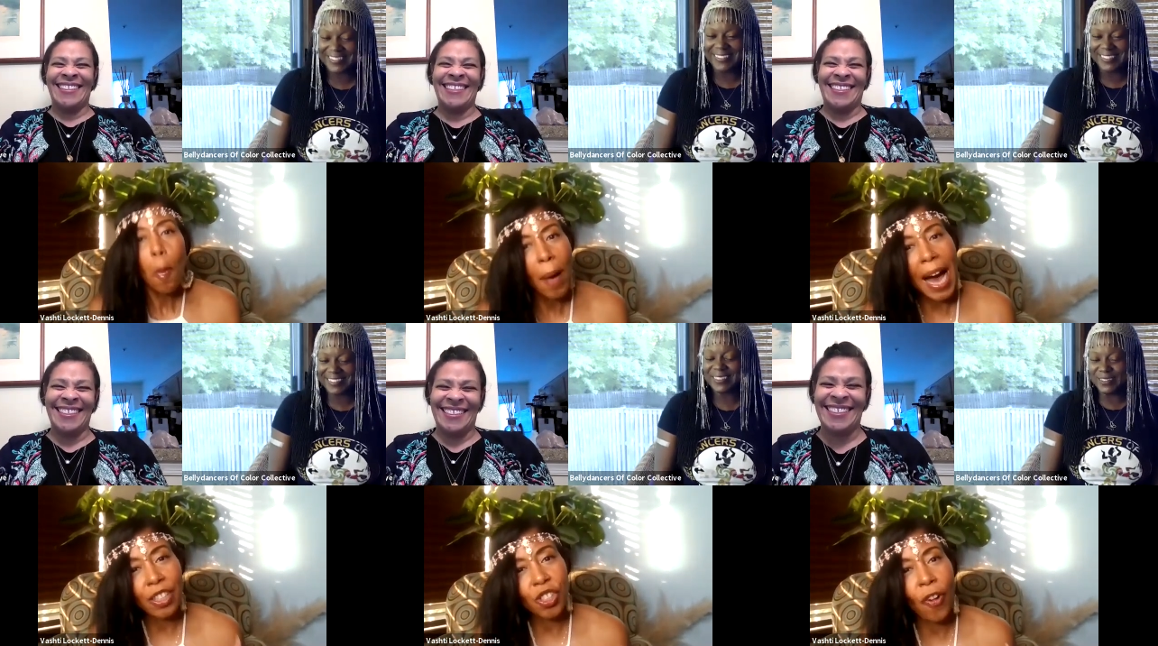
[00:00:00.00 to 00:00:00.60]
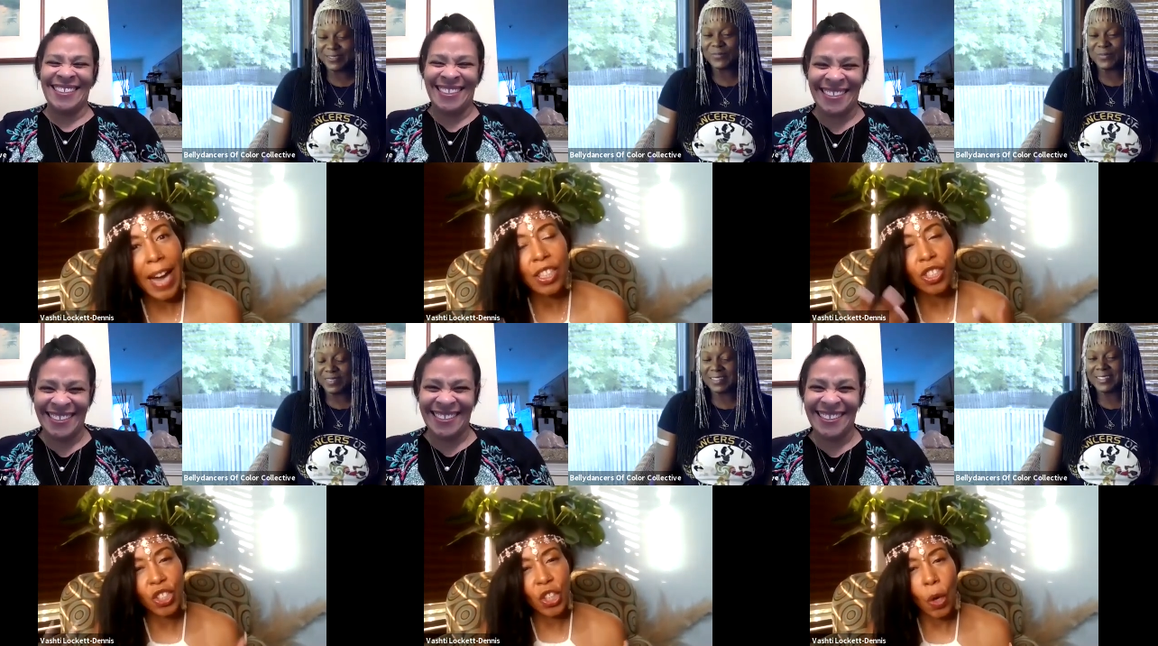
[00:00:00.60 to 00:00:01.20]
Speaker 1: but I try to
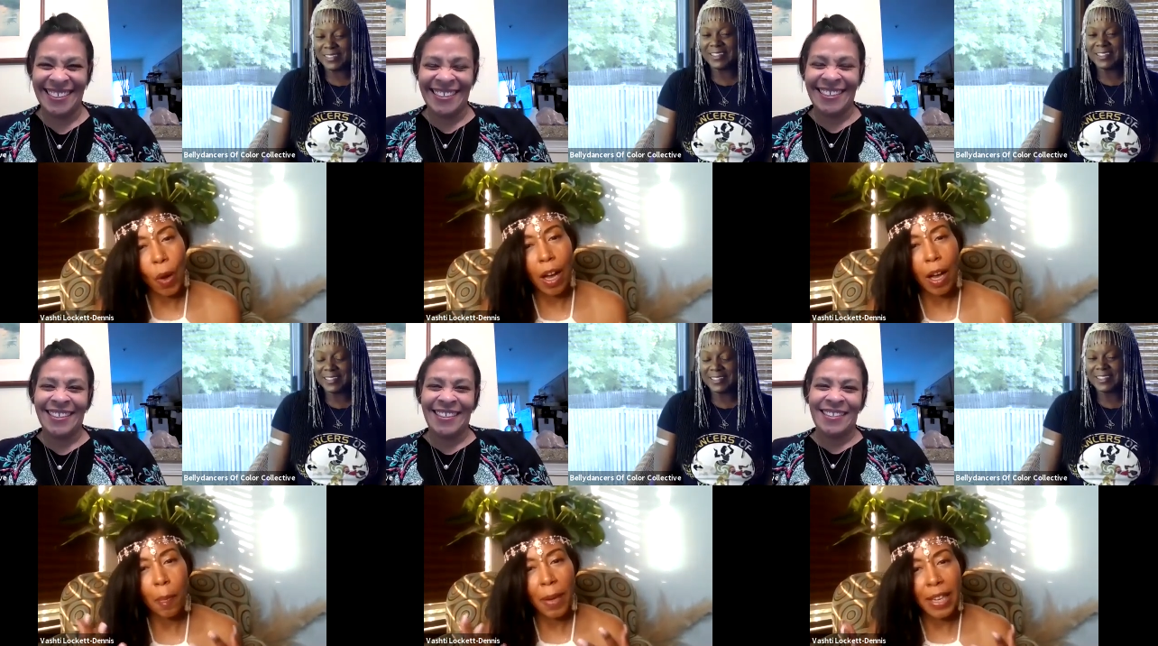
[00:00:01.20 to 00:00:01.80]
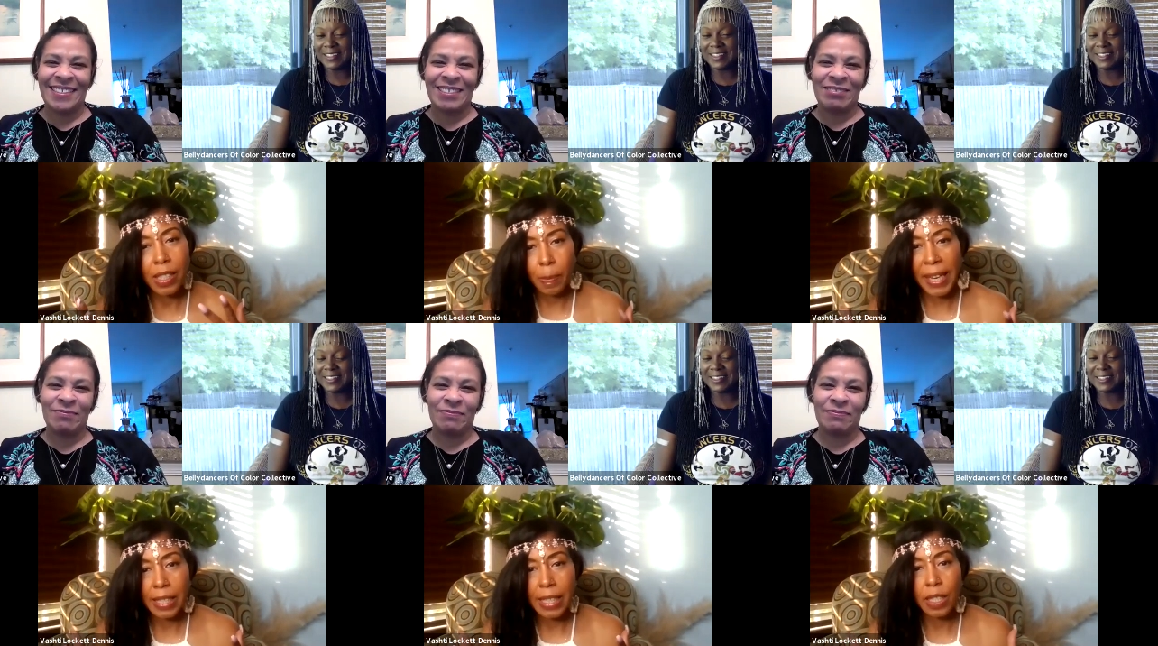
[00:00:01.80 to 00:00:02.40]
show up in
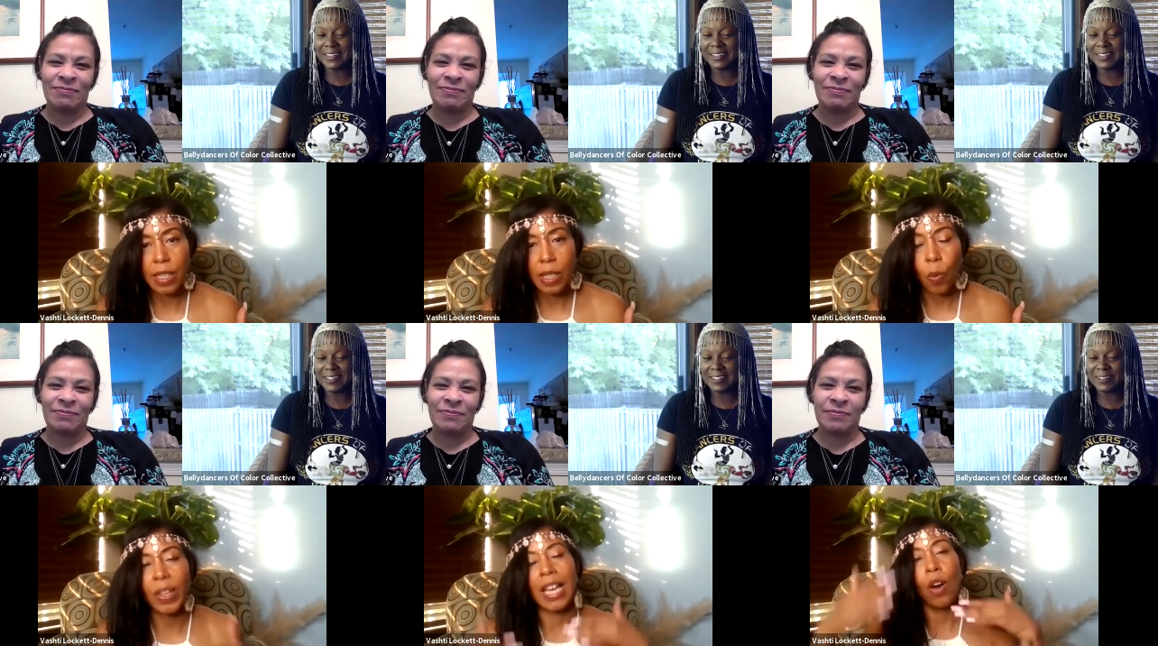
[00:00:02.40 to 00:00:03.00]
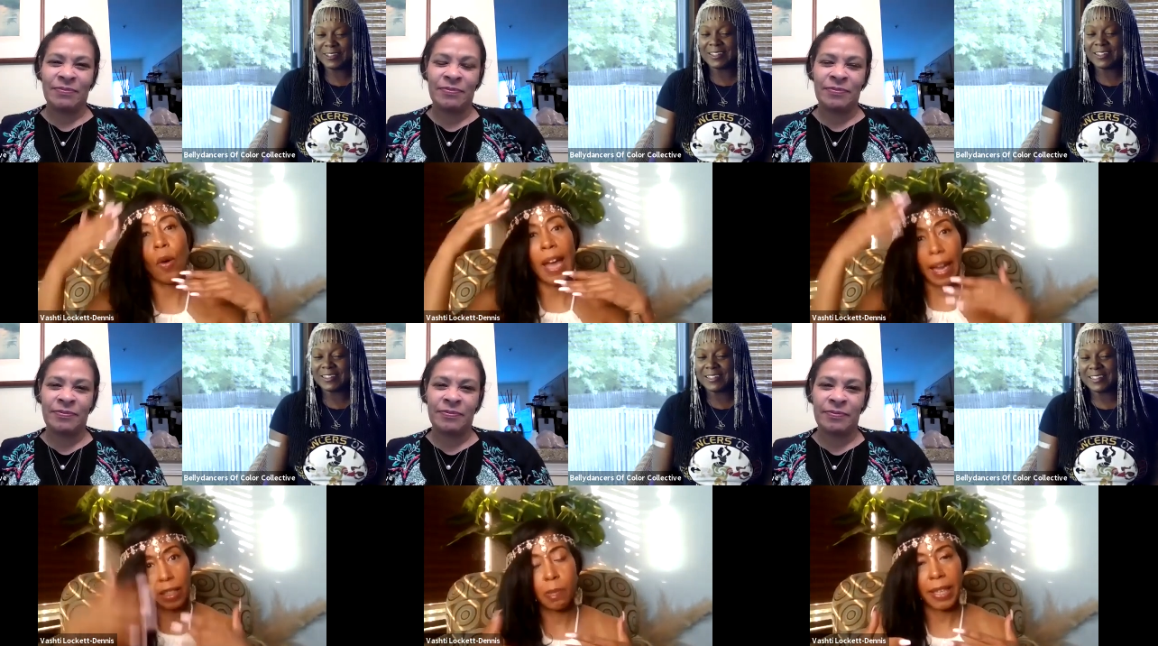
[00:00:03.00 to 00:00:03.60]
spaces without
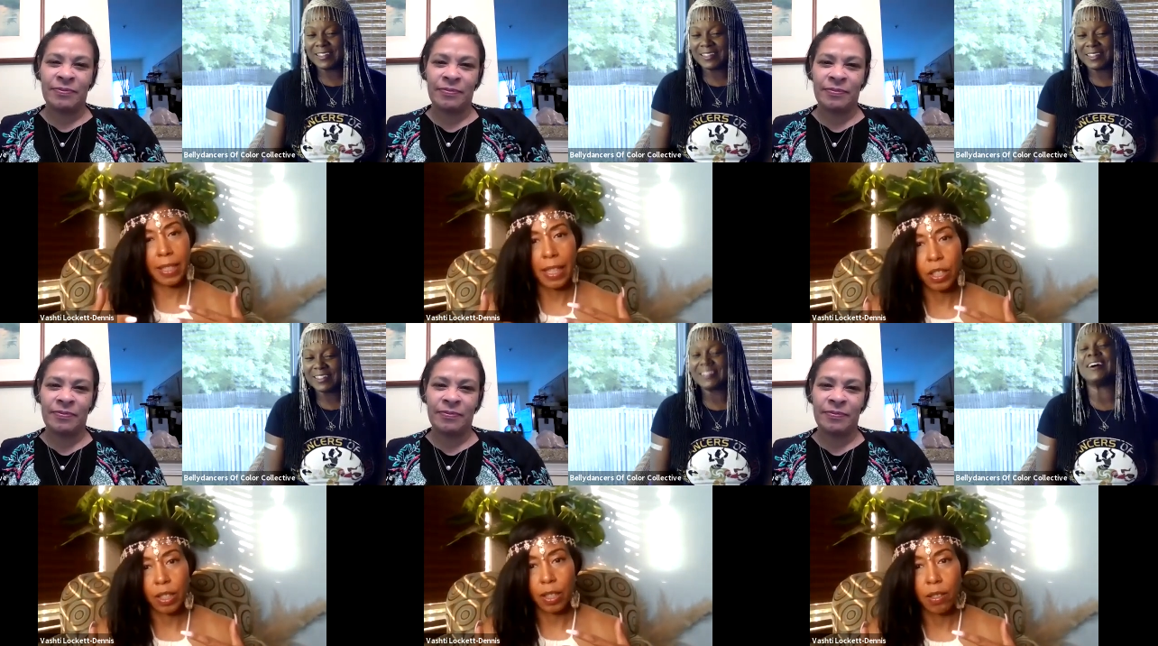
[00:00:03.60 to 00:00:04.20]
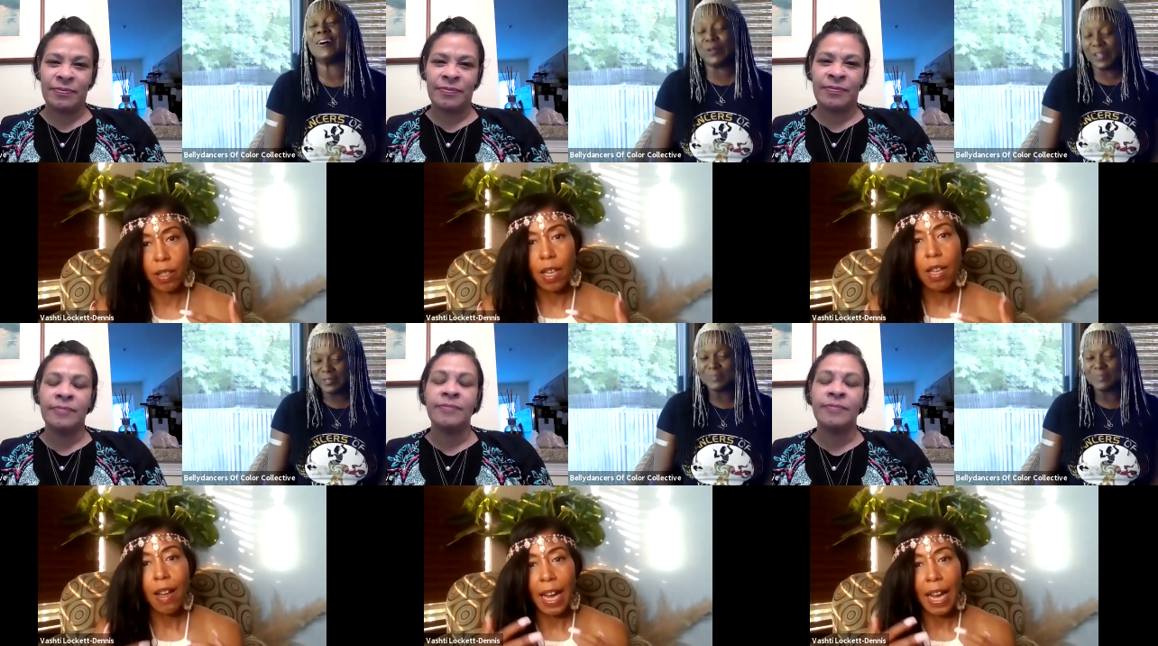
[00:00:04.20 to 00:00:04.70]
expectation. Okay.